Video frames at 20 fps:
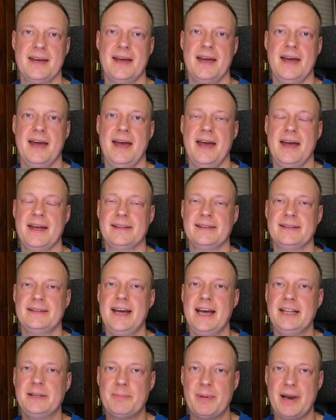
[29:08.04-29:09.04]
And
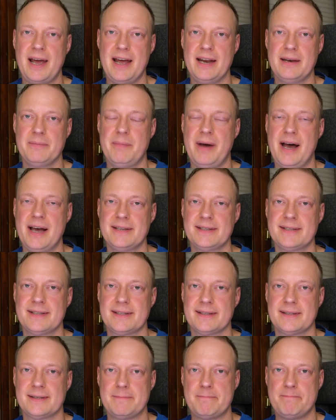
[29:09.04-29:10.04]
that plan must
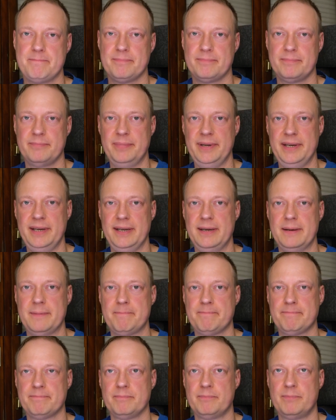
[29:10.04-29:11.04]

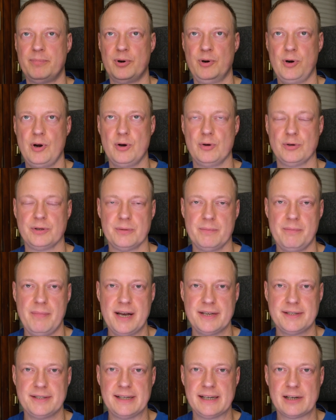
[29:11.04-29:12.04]
be broad,
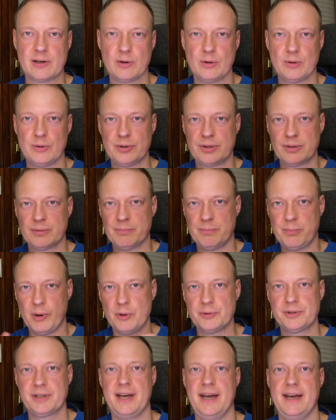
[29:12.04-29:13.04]
must include
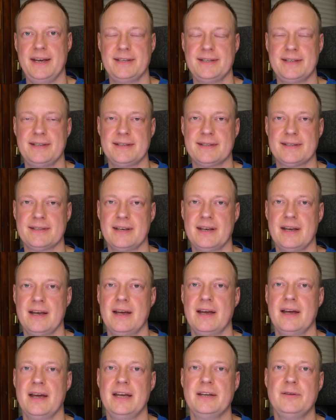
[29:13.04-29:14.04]
both cases.
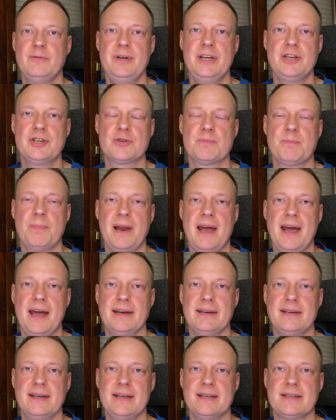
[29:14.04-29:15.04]
And which
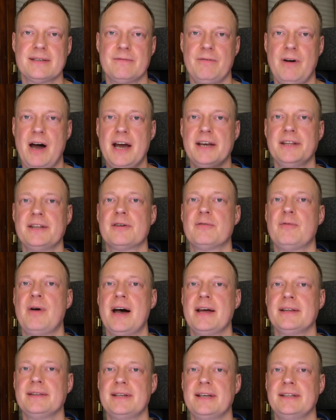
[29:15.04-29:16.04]
plan is wider
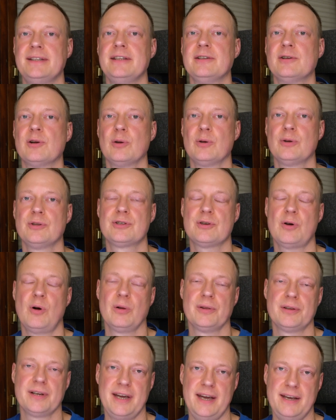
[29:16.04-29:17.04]
one that includes
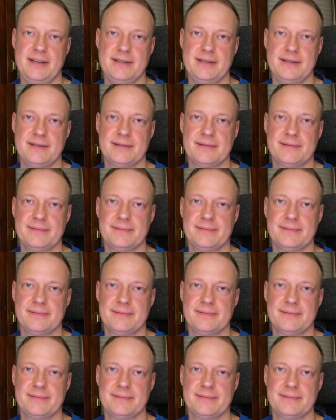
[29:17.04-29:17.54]
all the cases?